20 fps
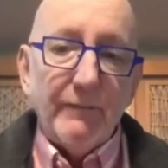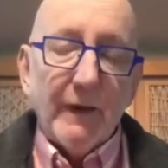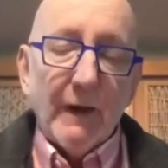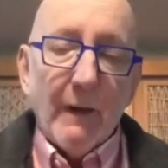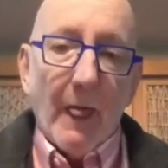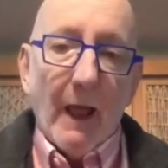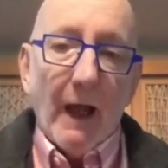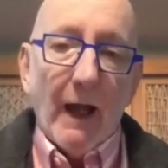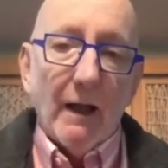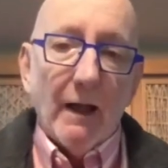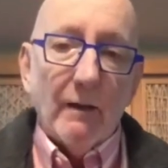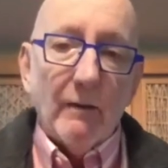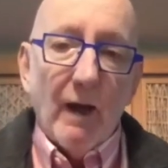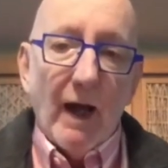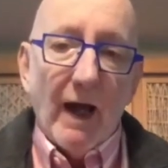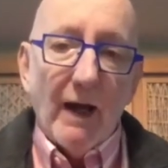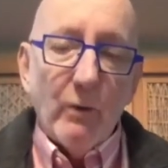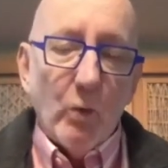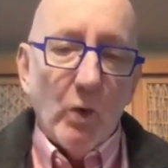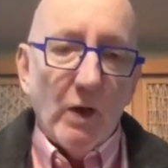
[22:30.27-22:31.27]

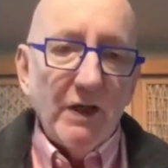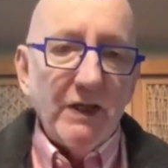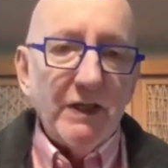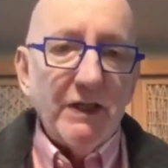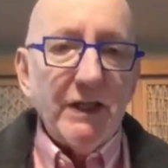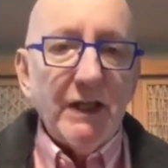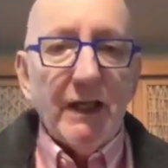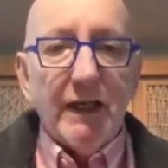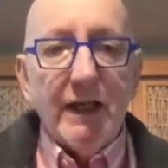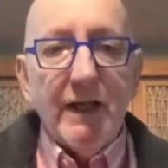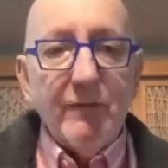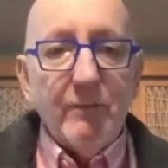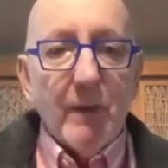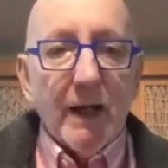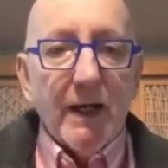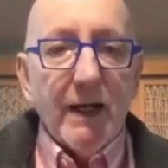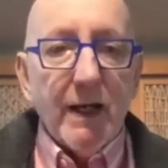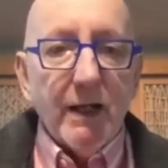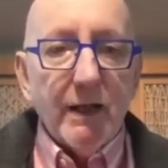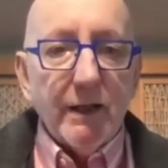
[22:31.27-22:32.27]
I wanted to leave my
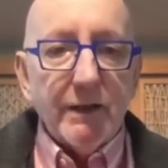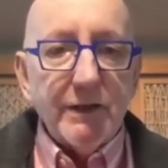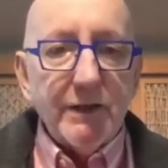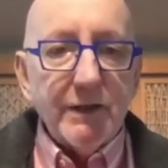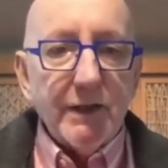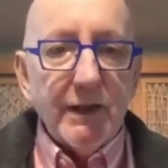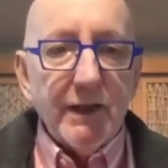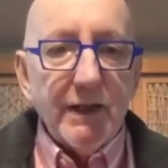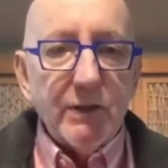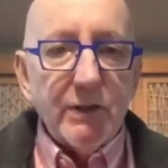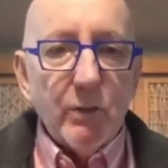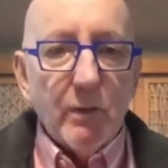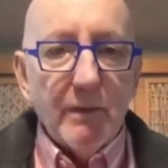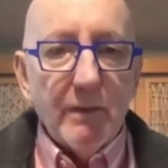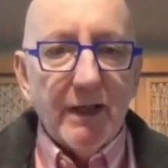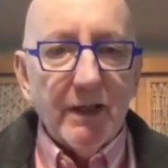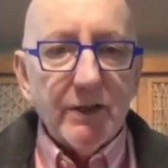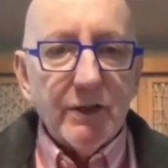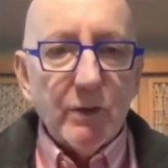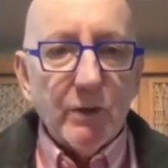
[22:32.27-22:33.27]
kids, and these were middle
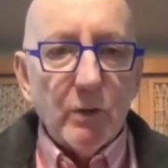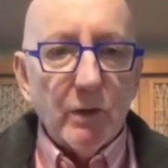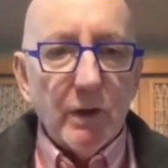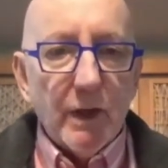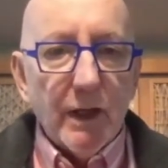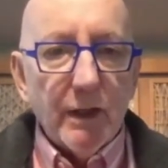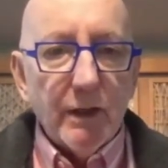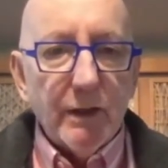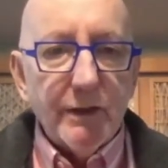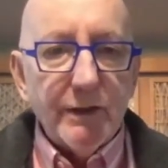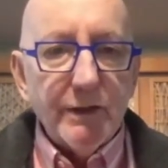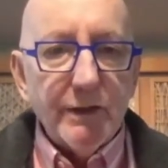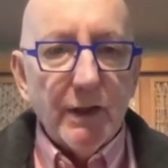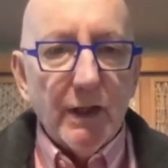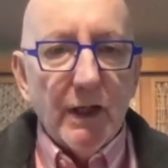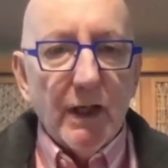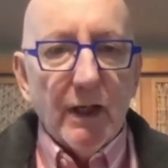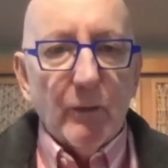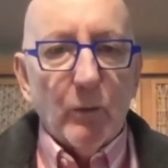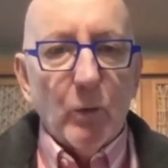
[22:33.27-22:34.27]
school kids,
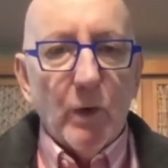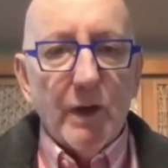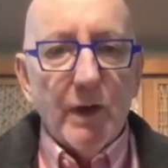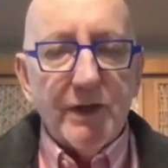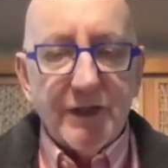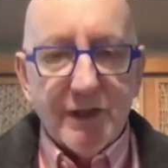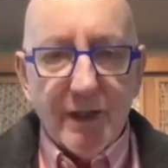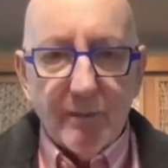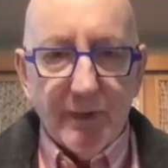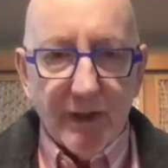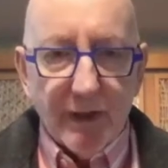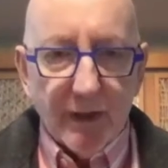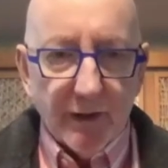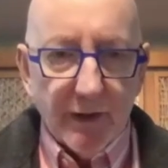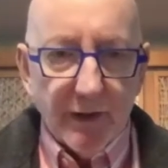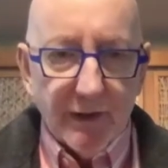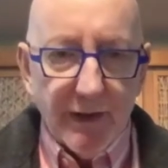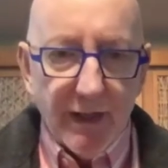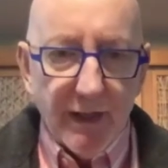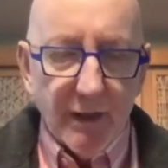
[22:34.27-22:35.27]
with something that they
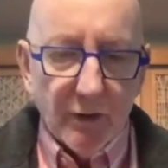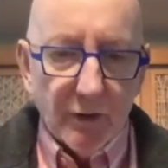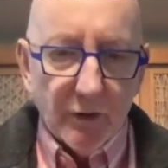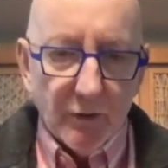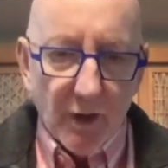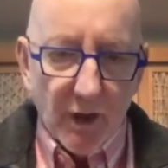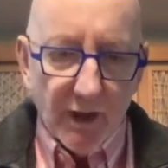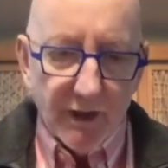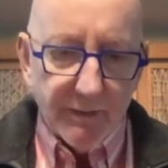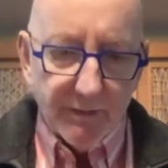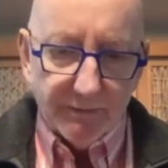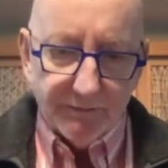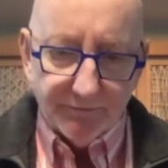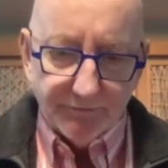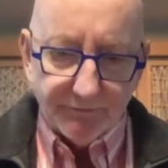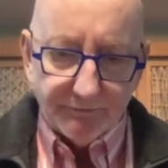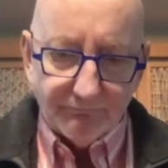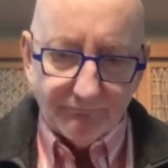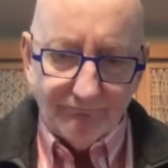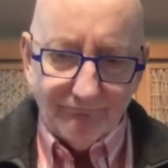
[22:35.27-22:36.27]
could grasp
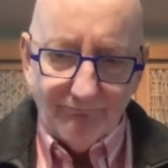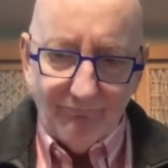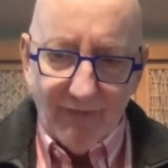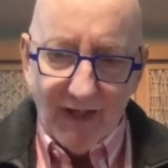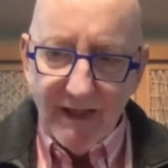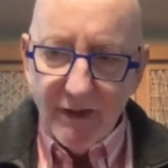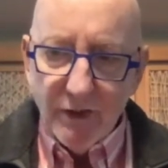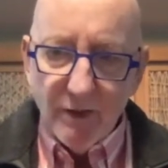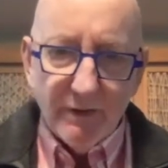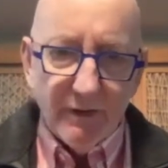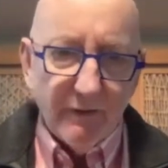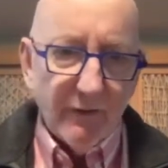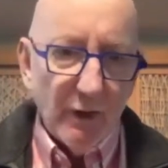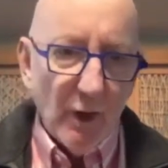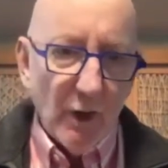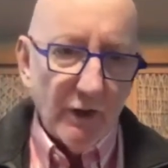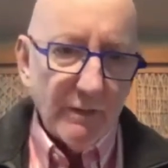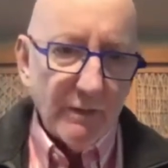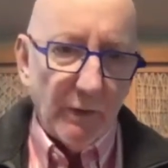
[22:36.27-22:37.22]
in terms of the gospel.